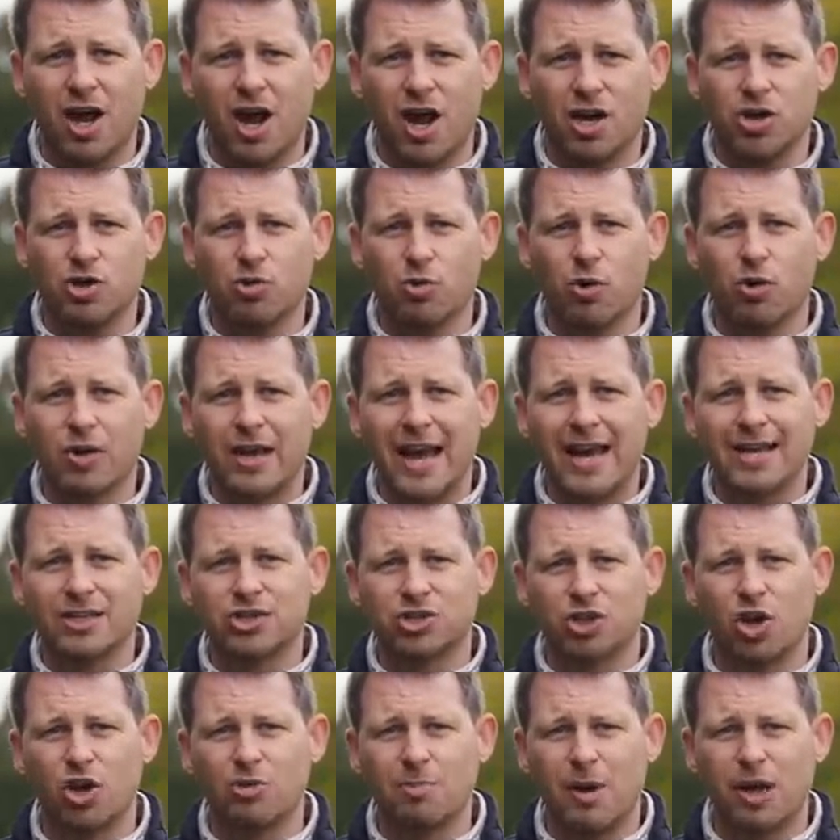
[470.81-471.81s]
and you will gain
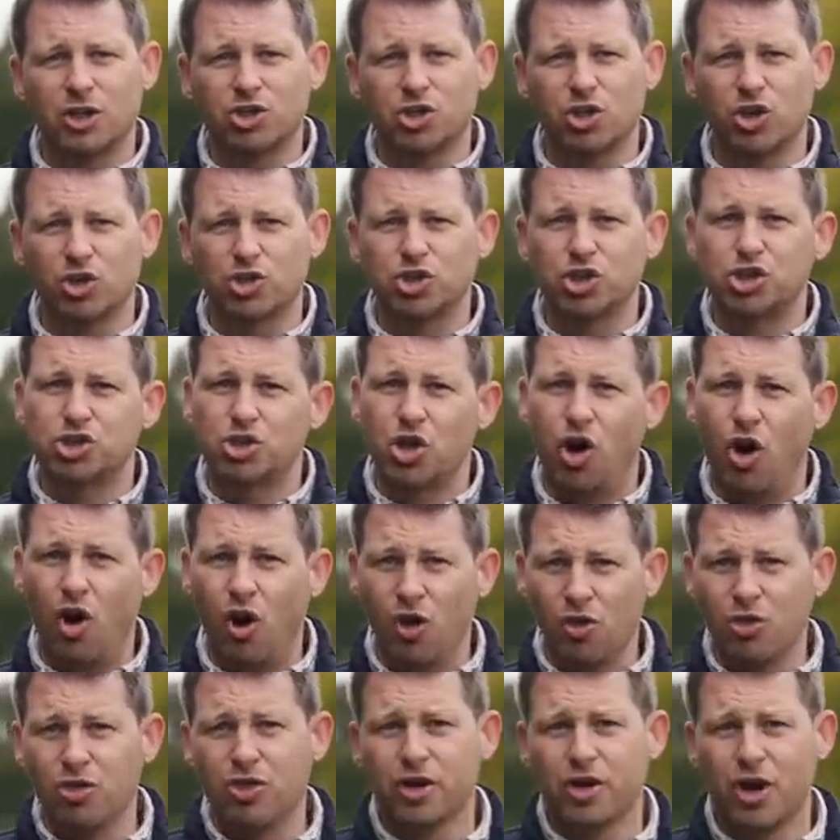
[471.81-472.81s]
so much, not just
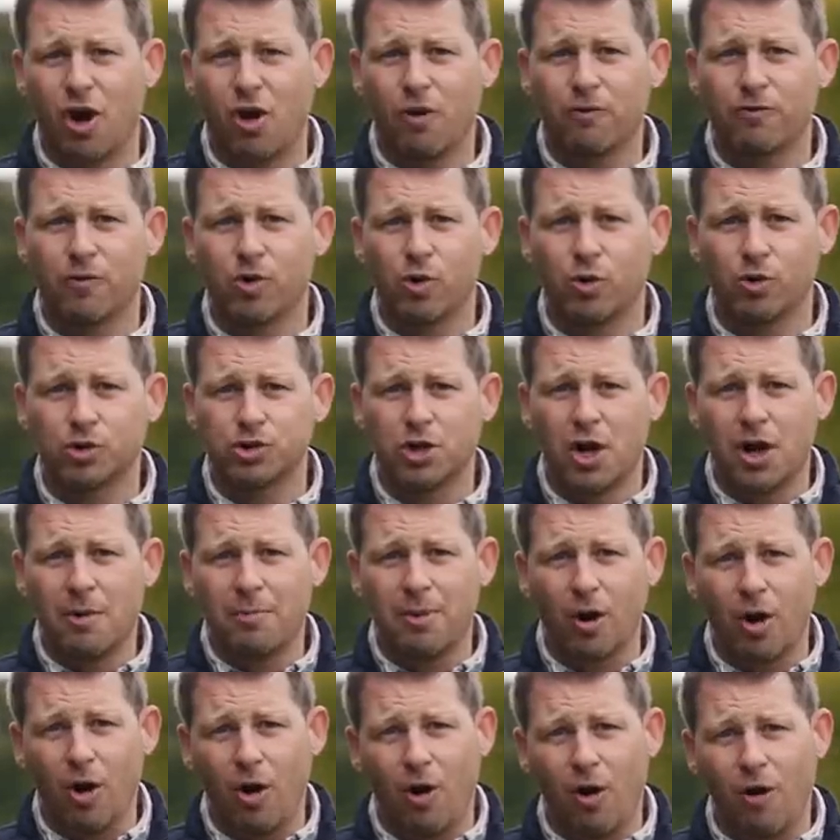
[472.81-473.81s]
on the golf course,
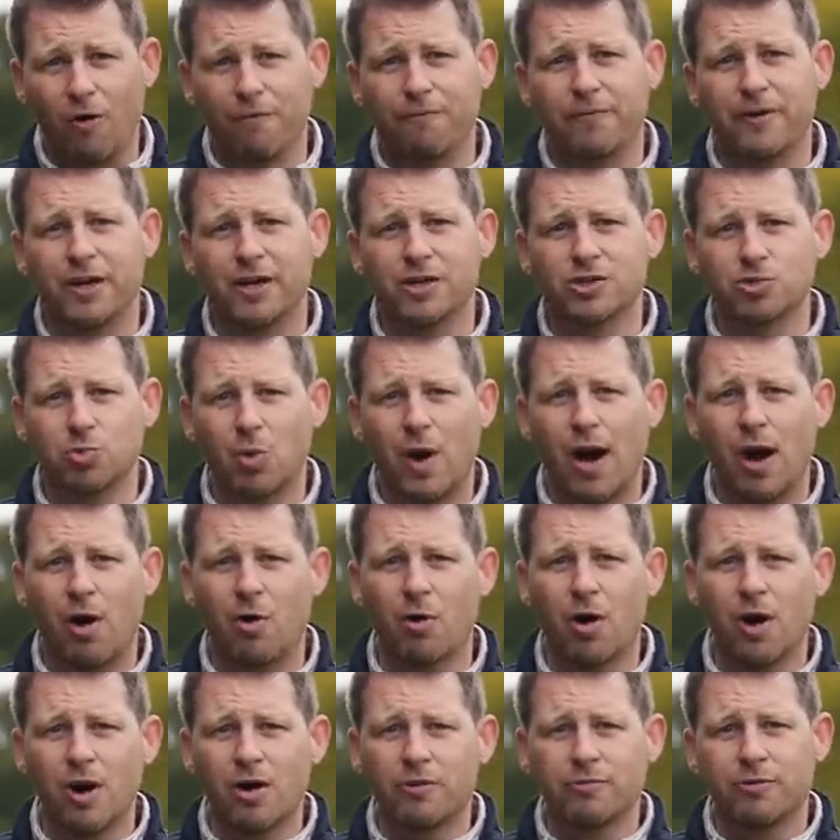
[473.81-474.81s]
but off it as well,